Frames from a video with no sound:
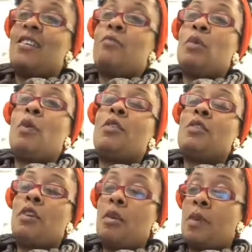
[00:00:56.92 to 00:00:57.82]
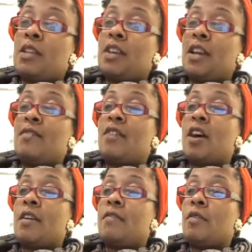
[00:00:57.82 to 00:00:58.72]
We're starting on page
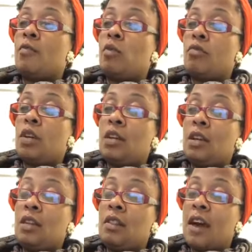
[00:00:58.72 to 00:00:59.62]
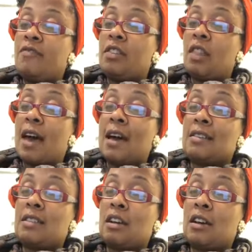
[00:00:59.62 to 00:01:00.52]
85. When we left
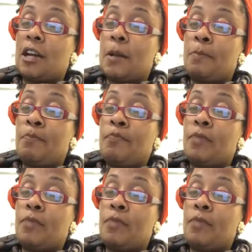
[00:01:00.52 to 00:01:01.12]
last time,